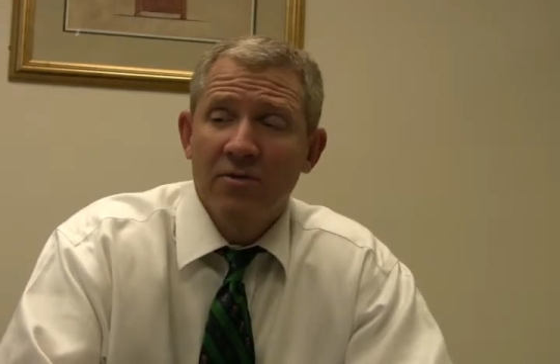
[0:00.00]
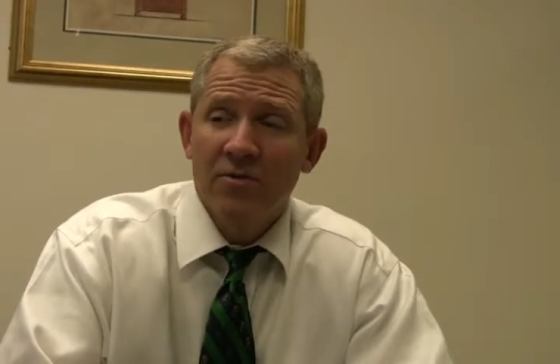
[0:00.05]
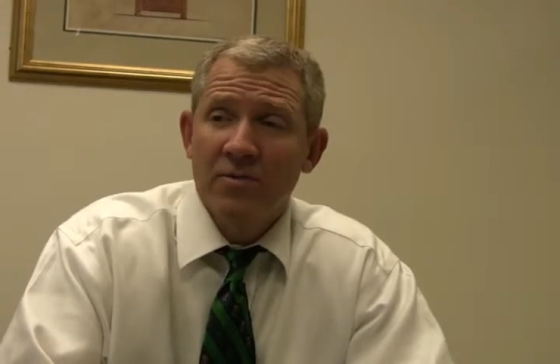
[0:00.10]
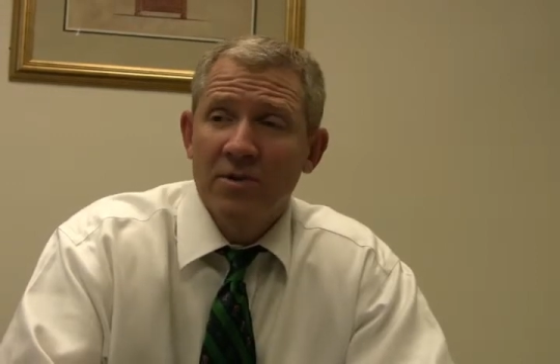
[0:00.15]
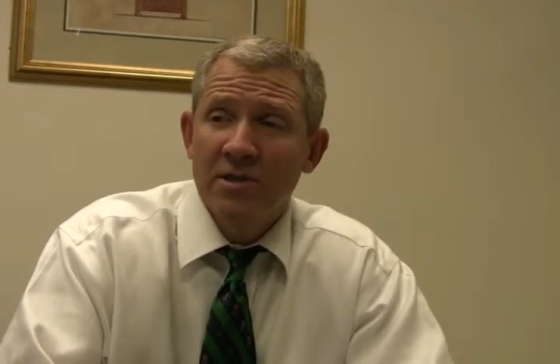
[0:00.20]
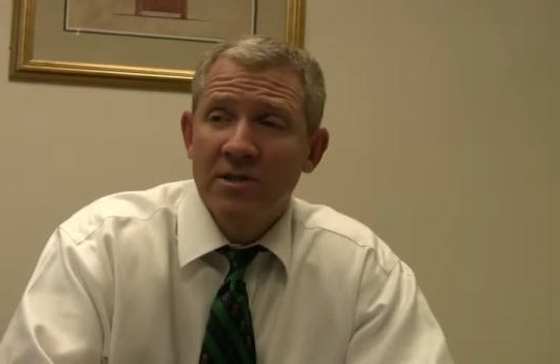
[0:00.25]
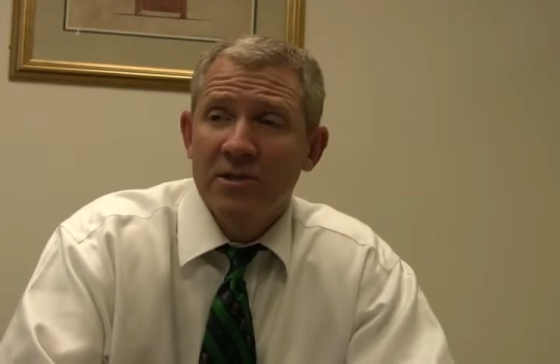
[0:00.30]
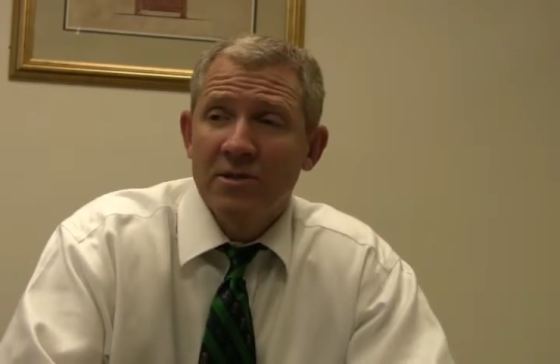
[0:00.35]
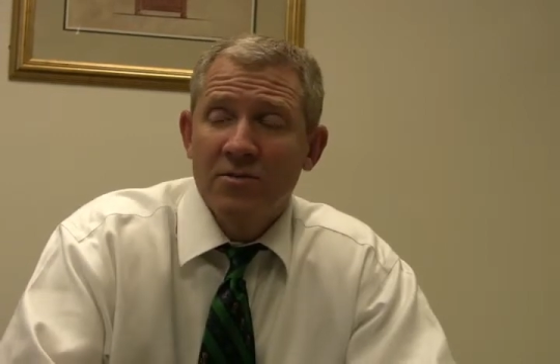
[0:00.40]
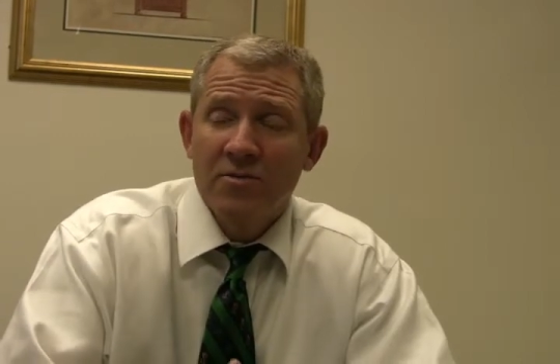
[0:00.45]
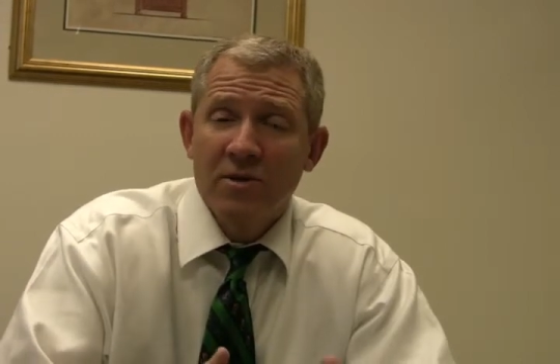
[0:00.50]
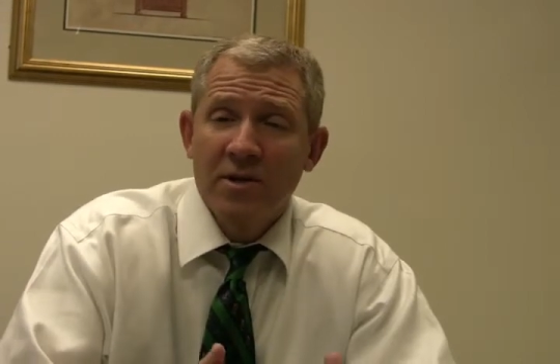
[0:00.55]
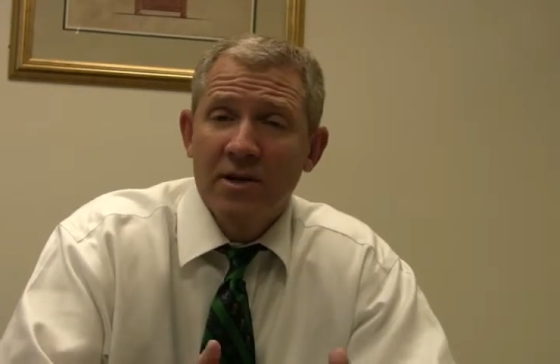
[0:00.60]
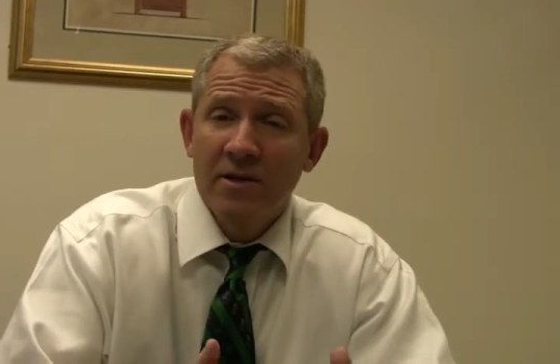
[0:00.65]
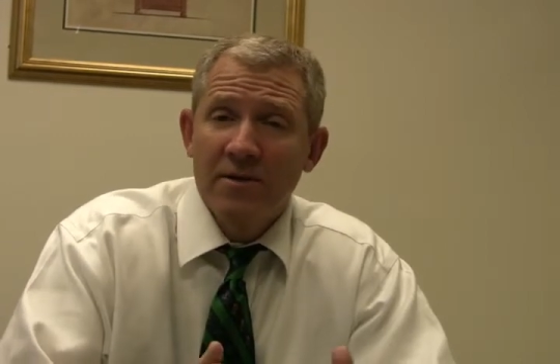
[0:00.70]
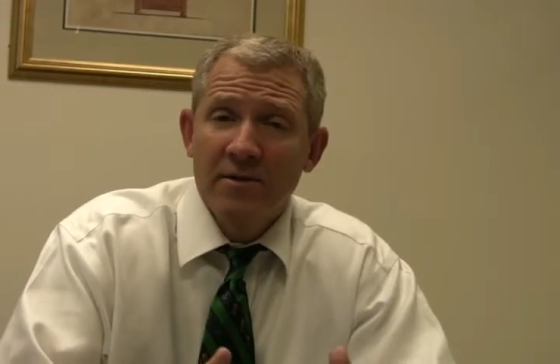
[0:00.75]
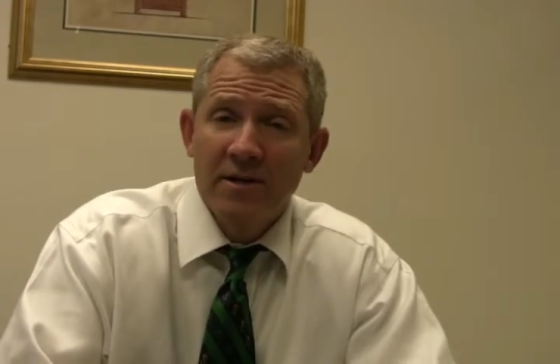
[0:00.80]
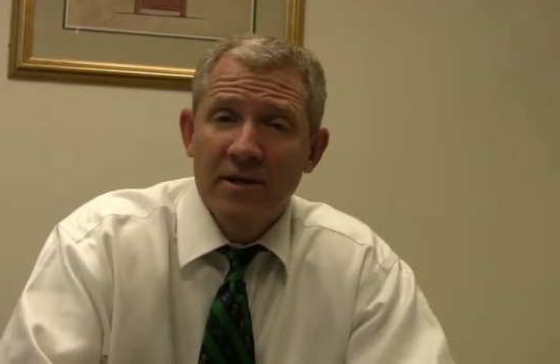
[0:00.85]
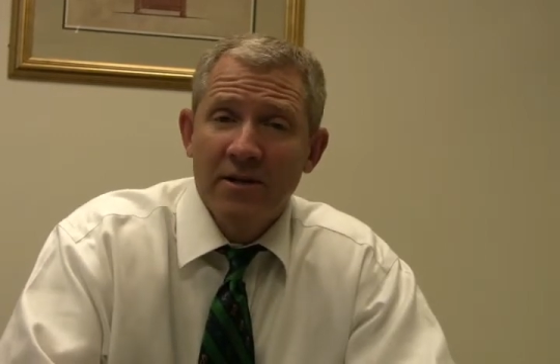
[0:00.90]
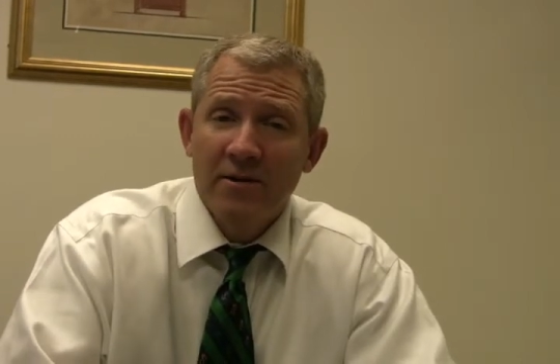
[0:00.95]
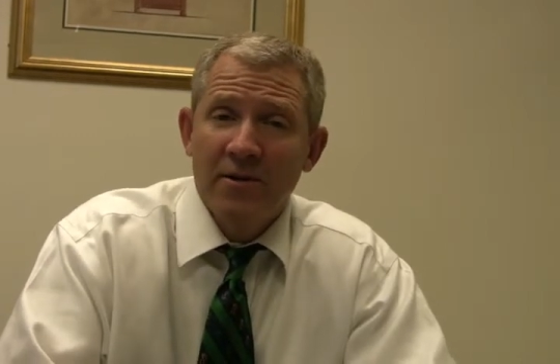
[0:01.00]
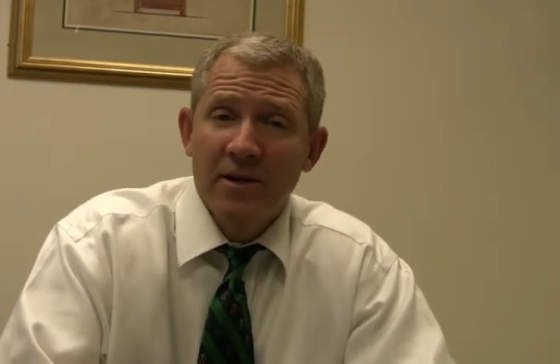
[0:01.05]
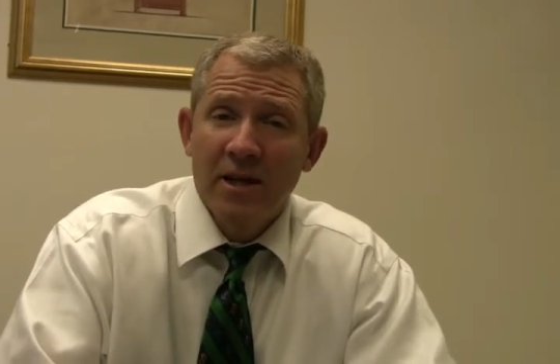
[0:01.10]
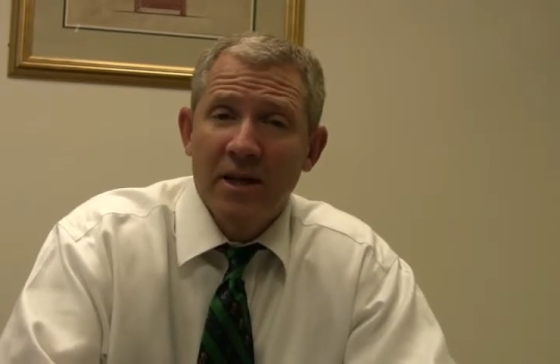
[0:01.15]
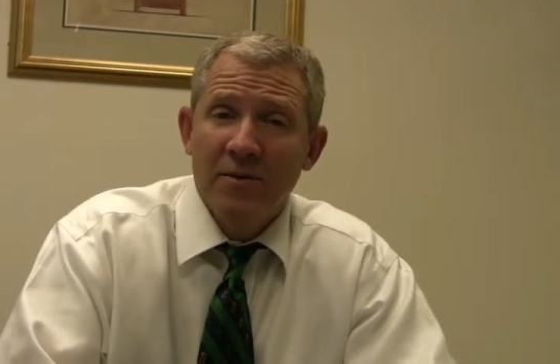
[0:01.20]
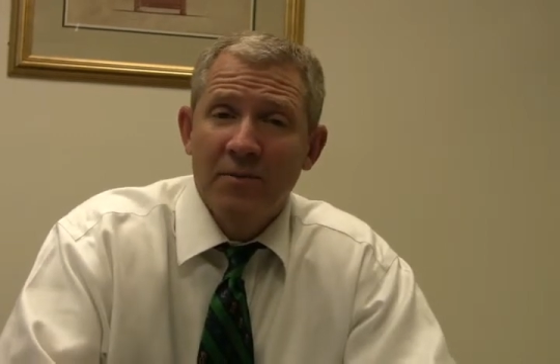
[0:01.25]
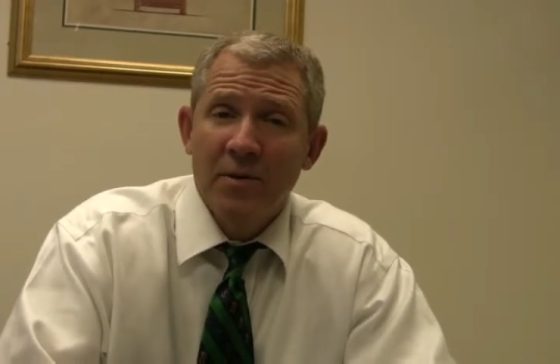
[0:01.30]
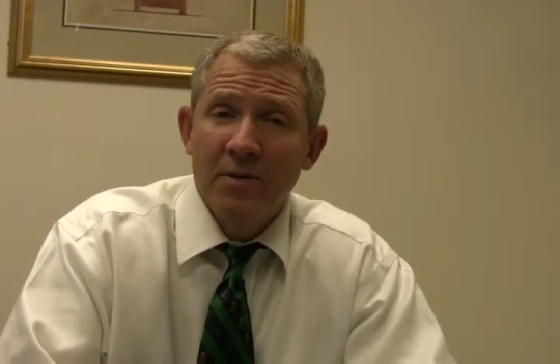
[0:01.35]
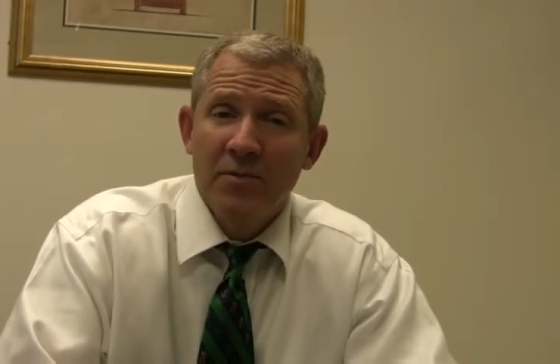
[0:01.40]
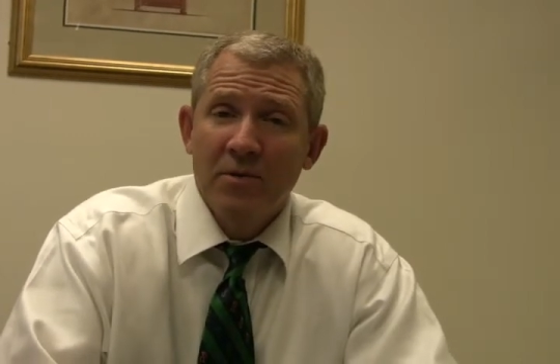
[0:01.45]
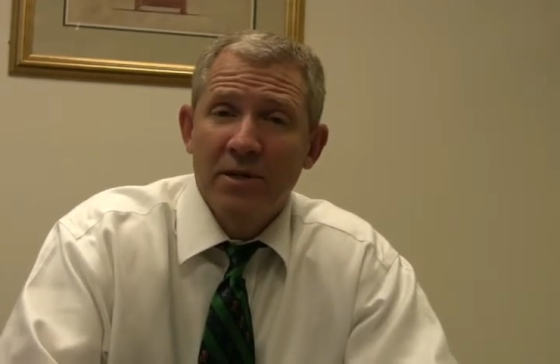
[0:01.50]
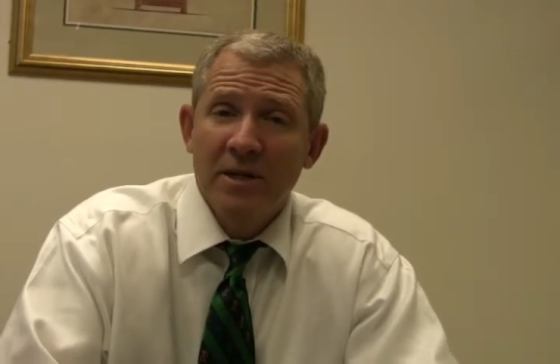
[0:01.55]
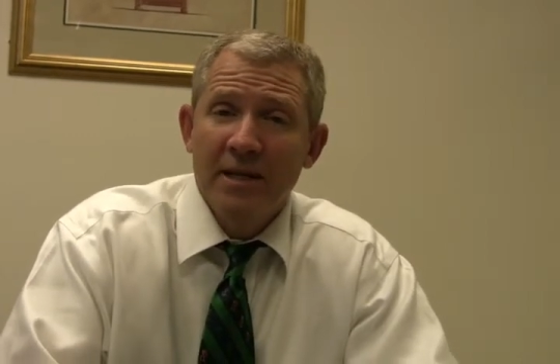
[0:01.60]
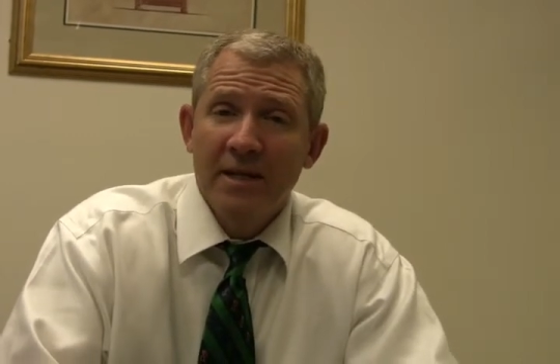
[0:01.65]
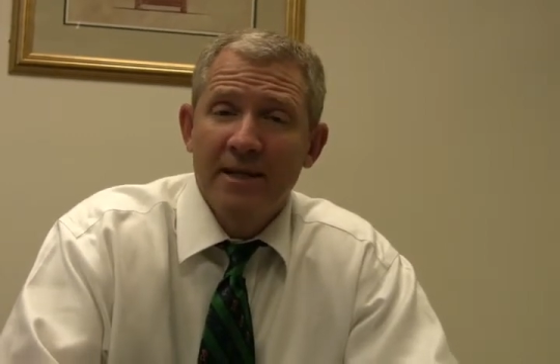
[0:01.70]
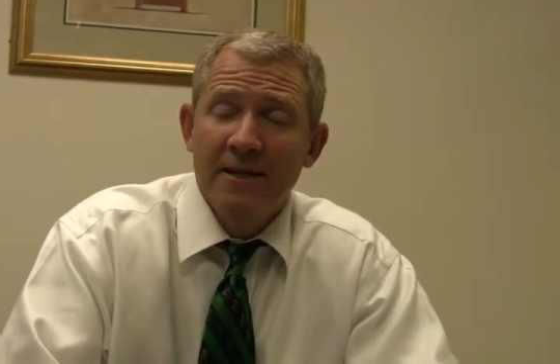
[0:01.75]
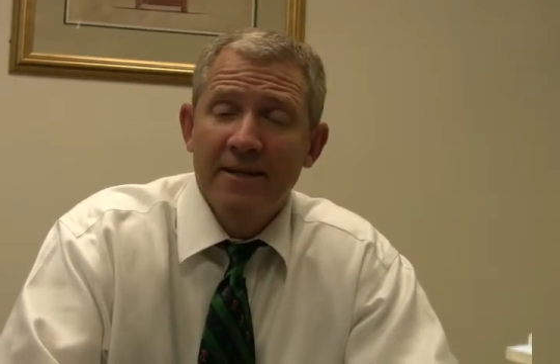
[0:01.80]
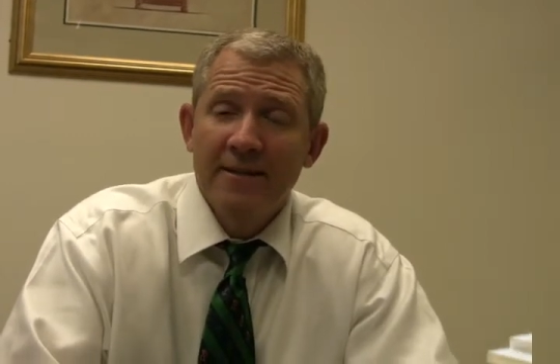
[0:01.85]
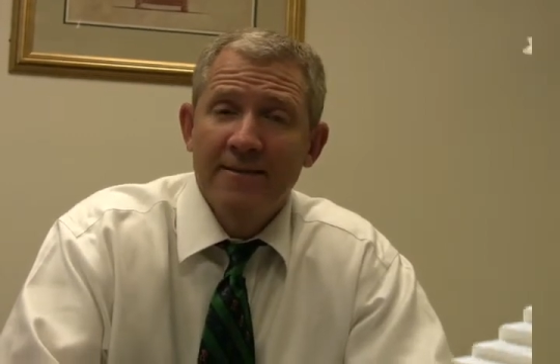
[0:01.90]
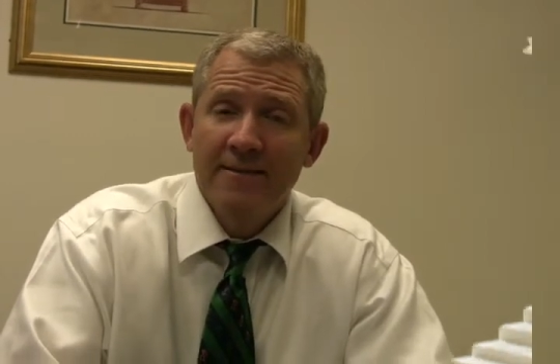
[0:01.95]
which is what a lot of people need.